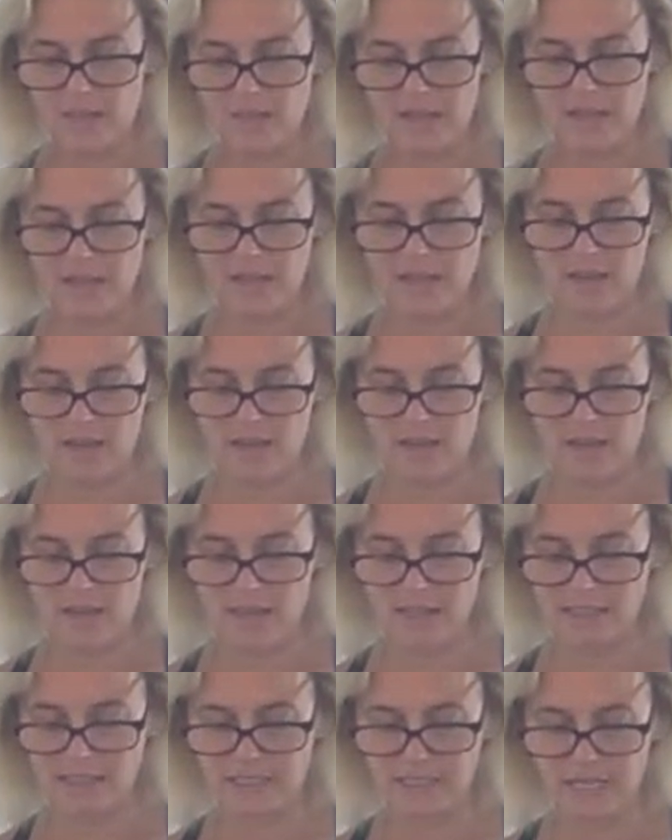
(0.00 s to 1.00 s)
within here
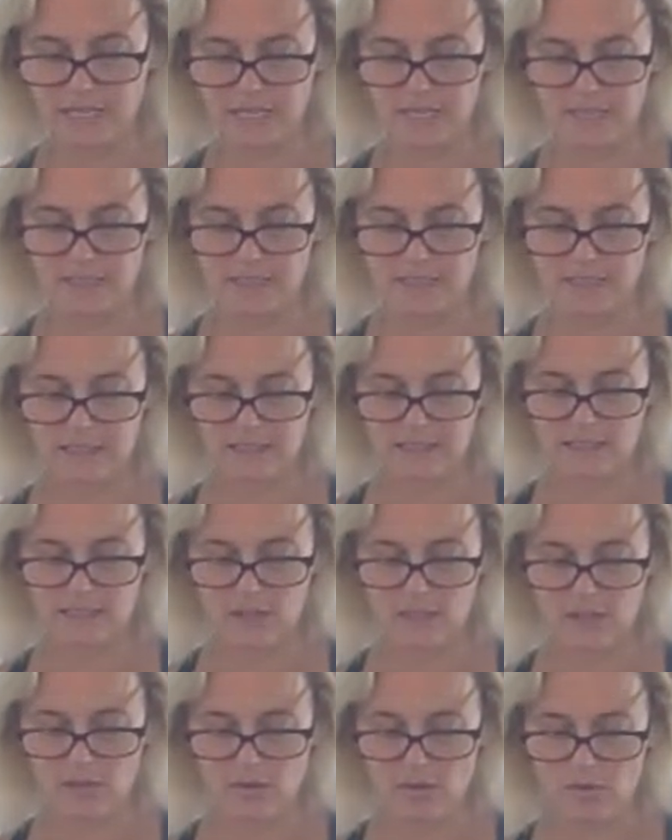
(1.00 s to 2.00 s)
it says, you
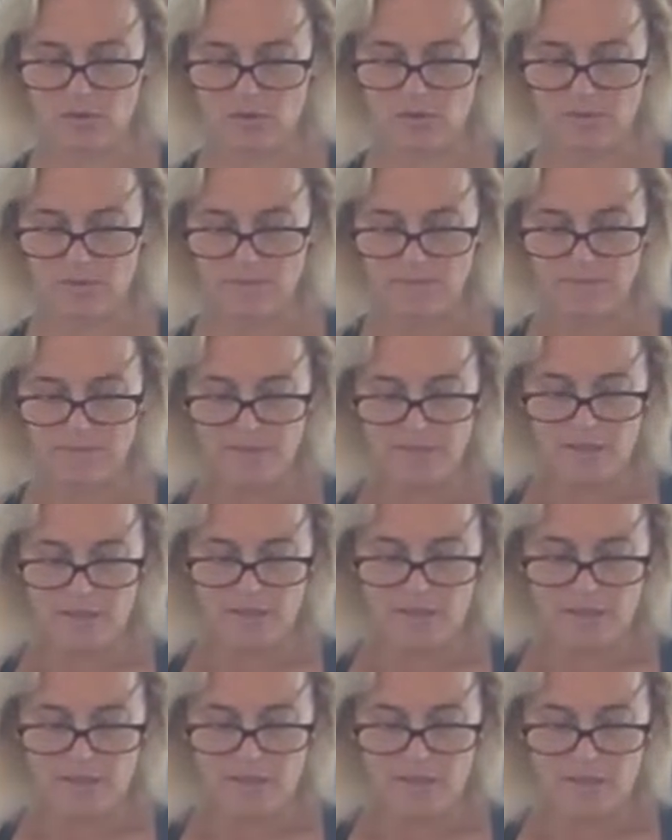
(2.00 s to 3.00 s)
know,
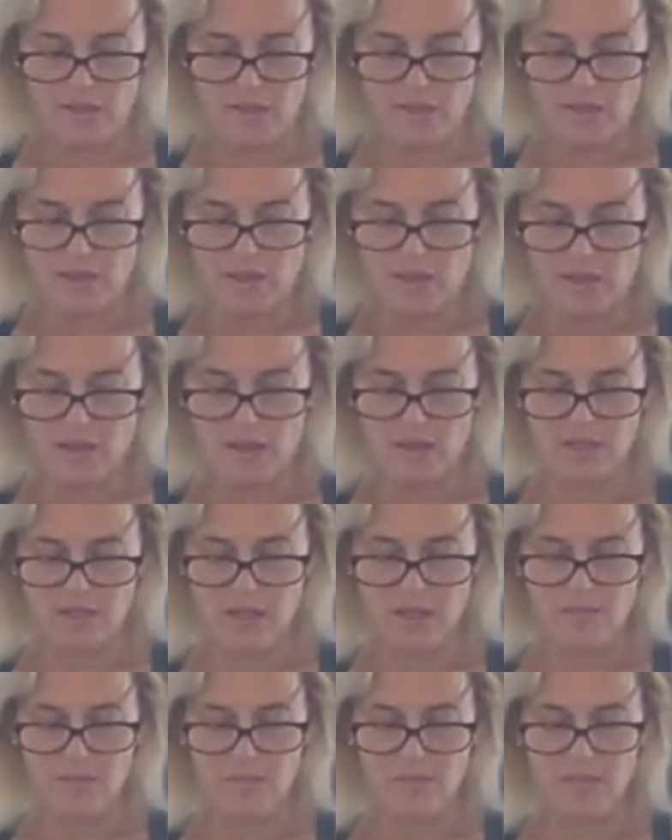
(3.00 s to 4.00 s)

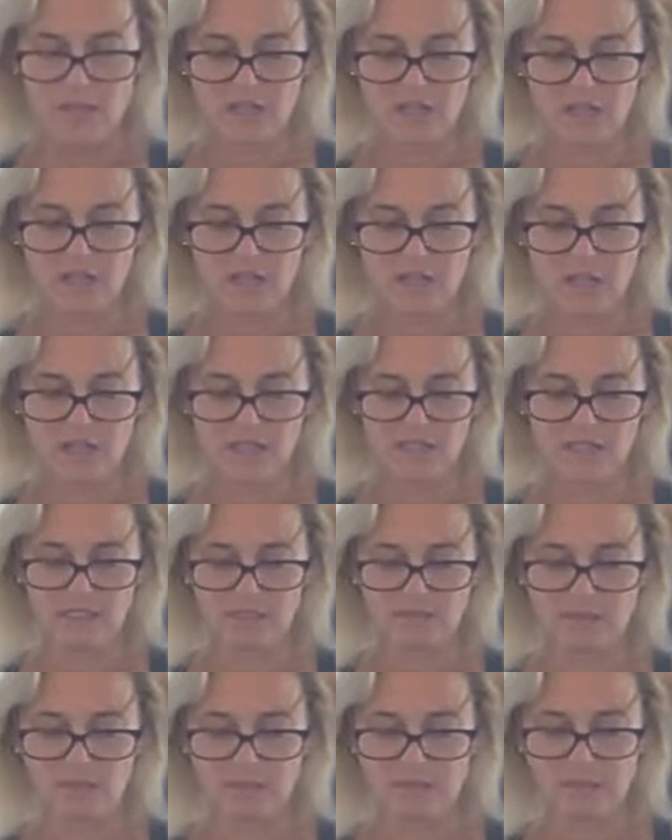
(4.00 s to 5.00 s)
never be gluttonous
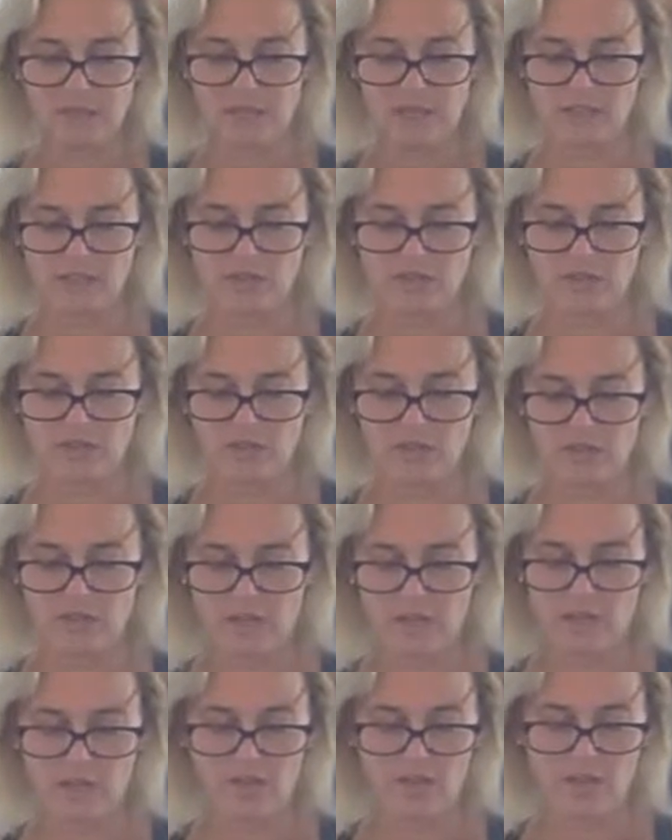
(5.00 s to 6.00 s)
for pleasure.
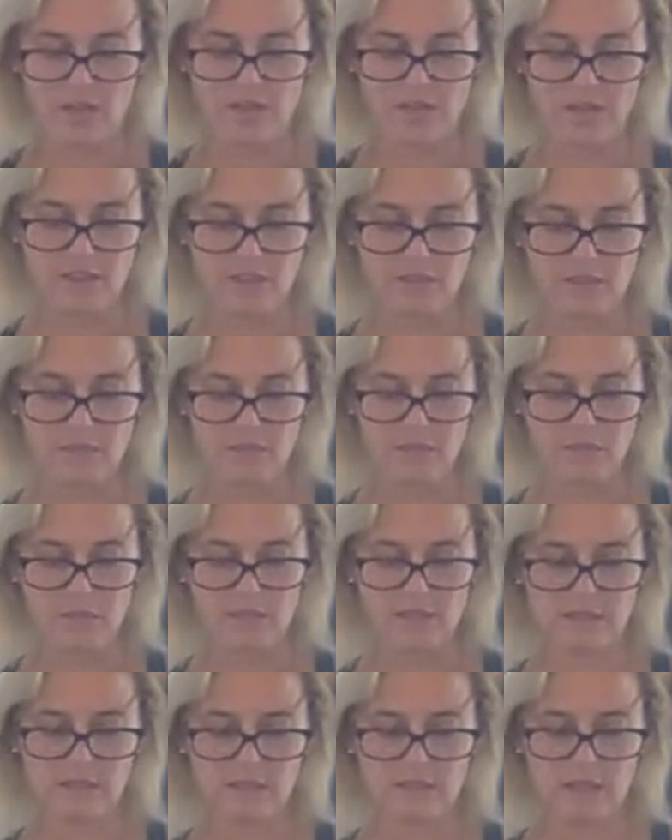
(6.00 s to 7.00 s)
In all things you
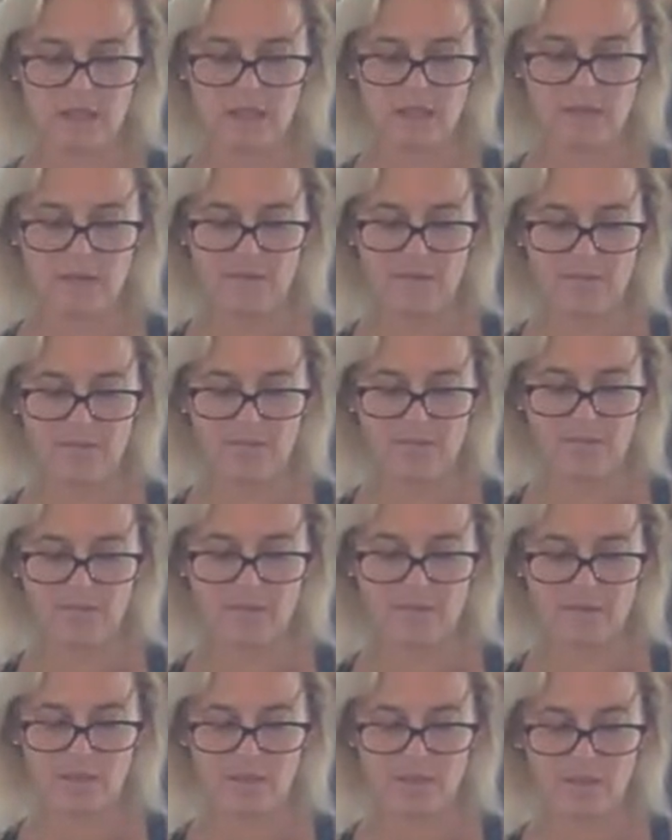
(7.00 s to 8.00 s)
must make
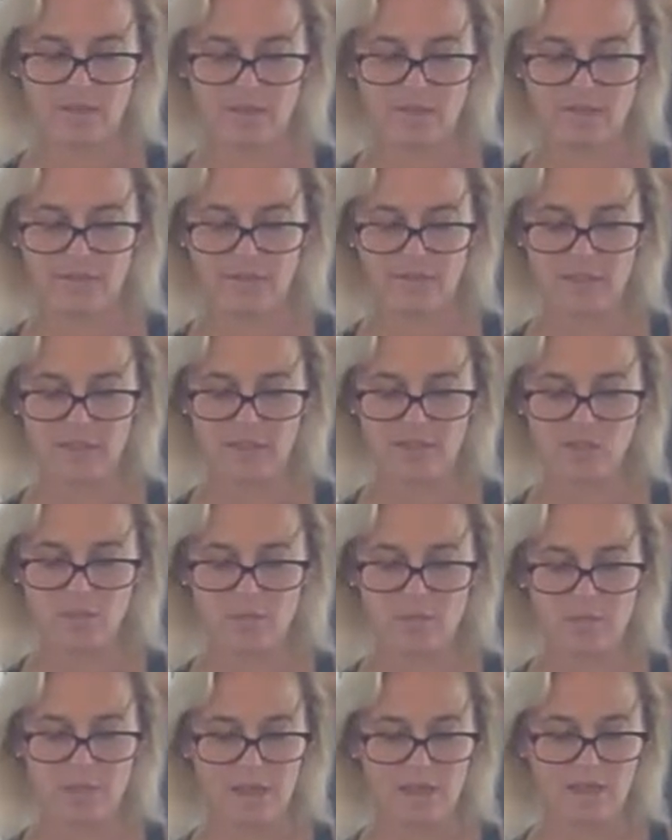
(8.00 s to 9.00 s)
the flesh
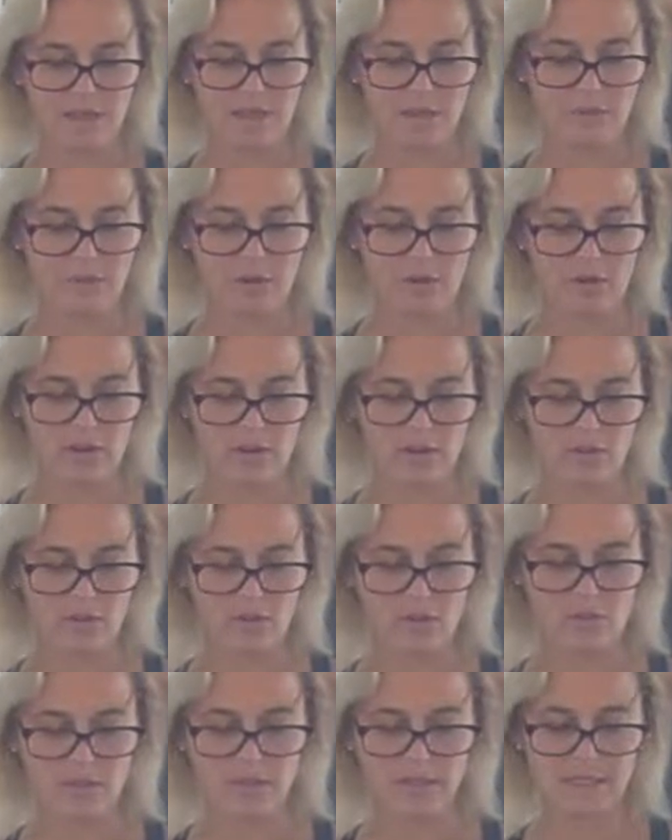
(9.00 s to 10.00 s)
obey the spirit.
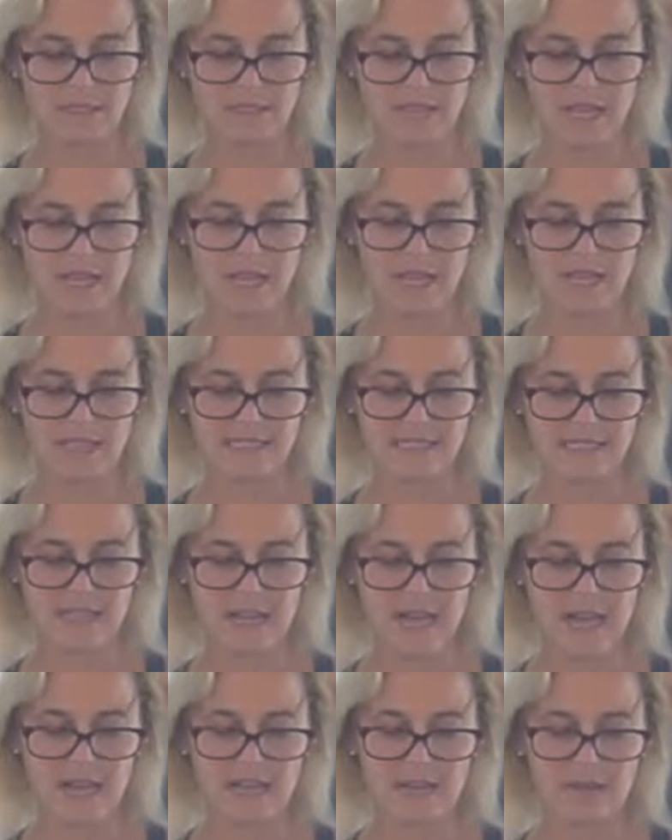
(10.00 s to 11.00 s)
You must lay
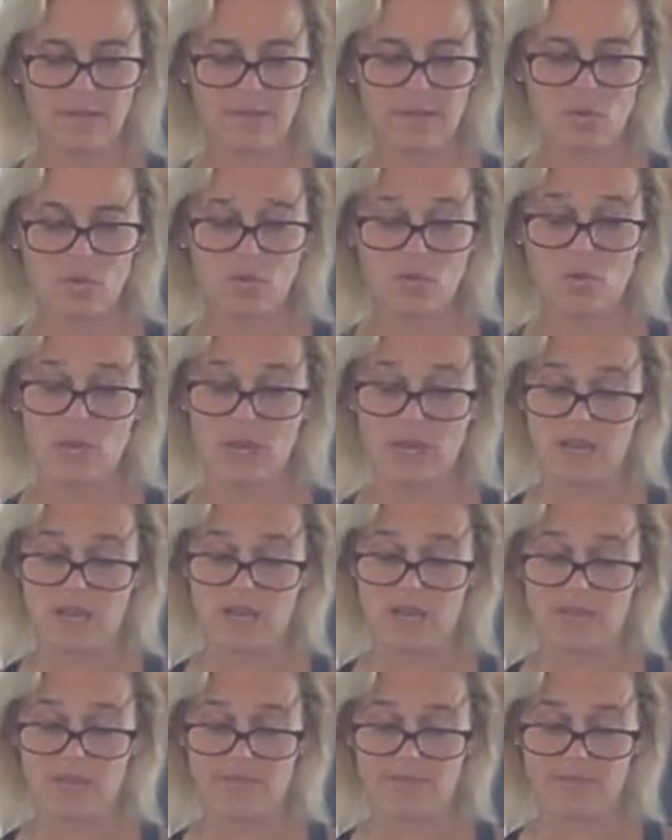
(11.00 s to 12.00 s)
aside greed,
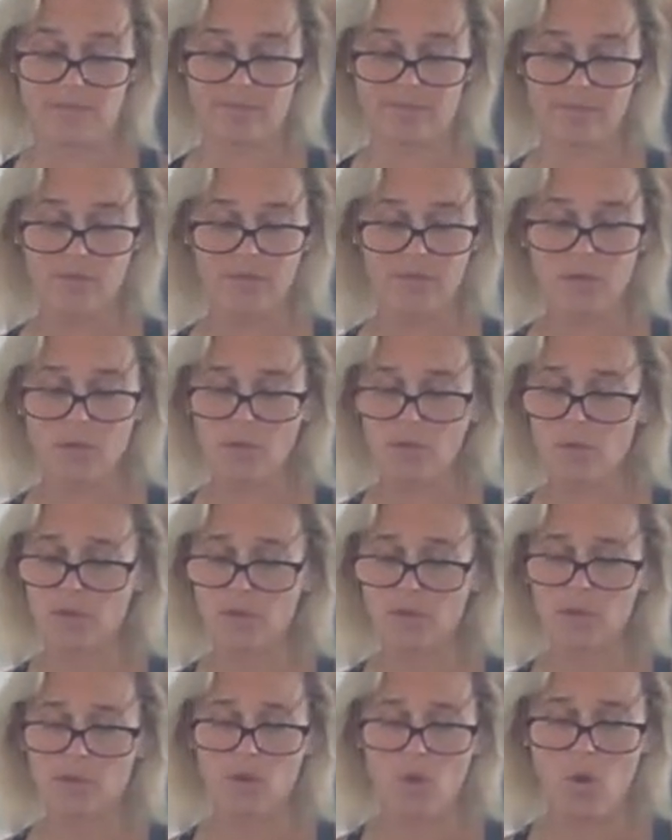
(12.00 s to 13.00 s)

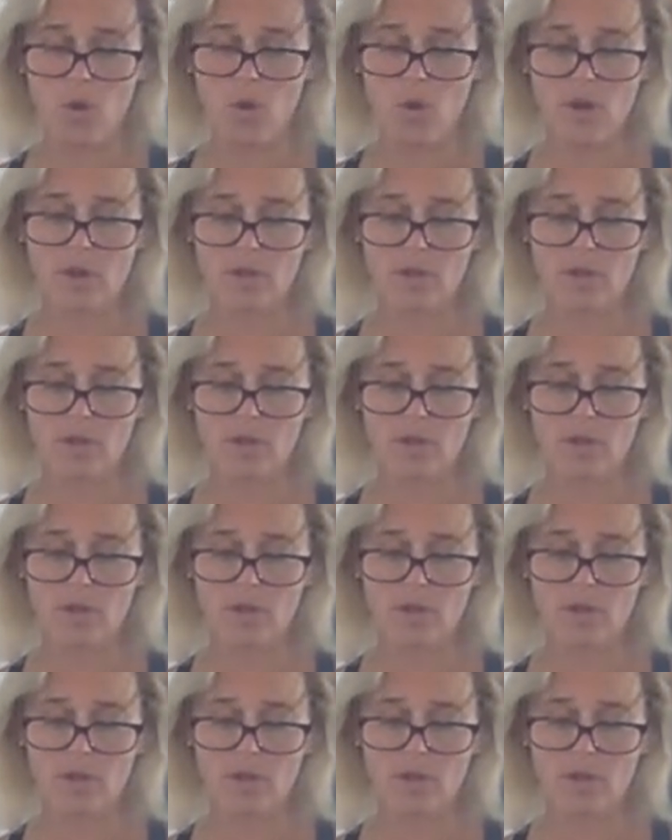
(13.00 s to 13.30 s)
with no